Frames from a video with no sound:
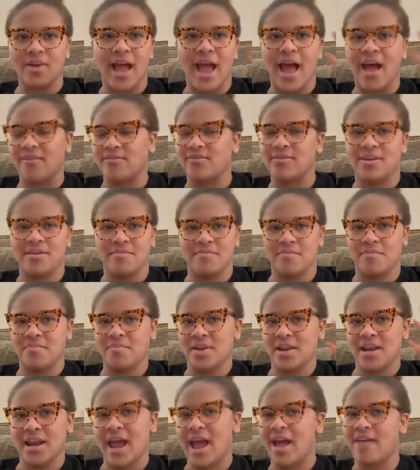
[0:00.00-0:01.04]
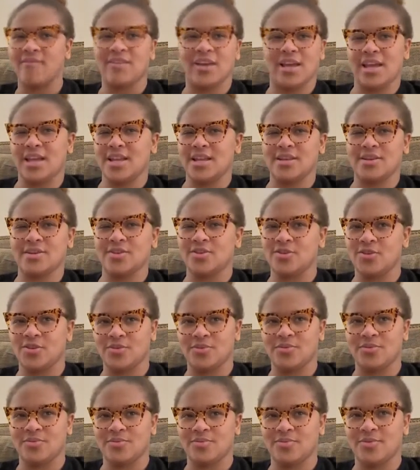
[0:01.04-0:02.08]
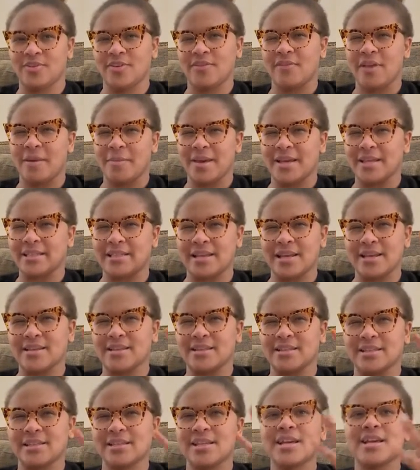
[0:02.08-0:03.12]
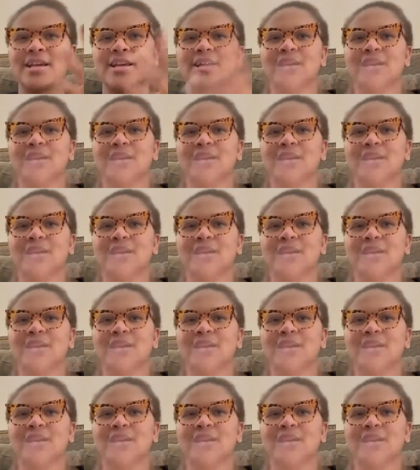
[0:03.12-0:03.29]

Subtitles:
haven't been having it do, if that makes sense.